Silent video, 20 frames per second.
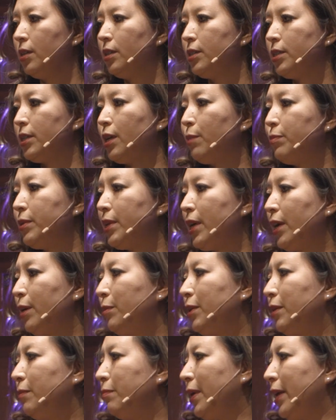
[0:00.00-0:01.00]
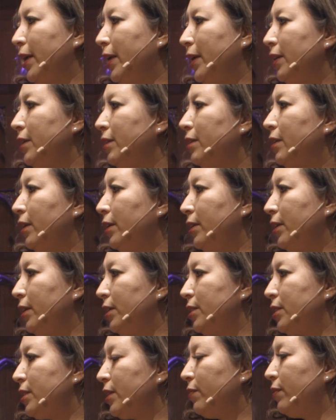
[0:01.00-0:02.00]
Sometime in May
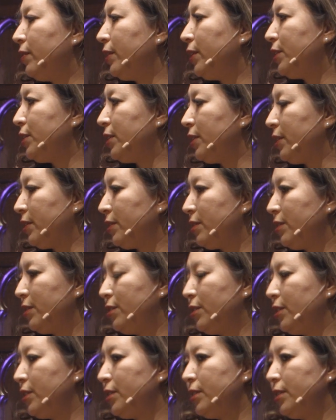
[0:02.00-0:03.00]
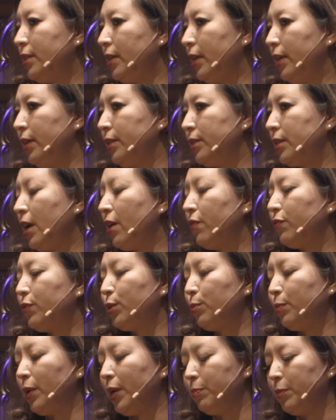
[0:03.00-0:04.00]
1976, just days
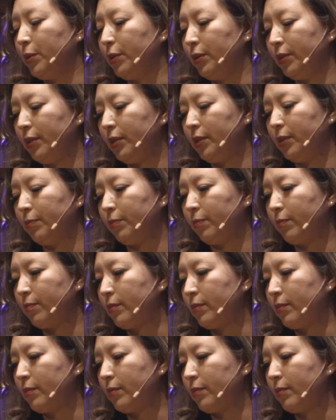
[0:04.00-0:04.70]
after my birth,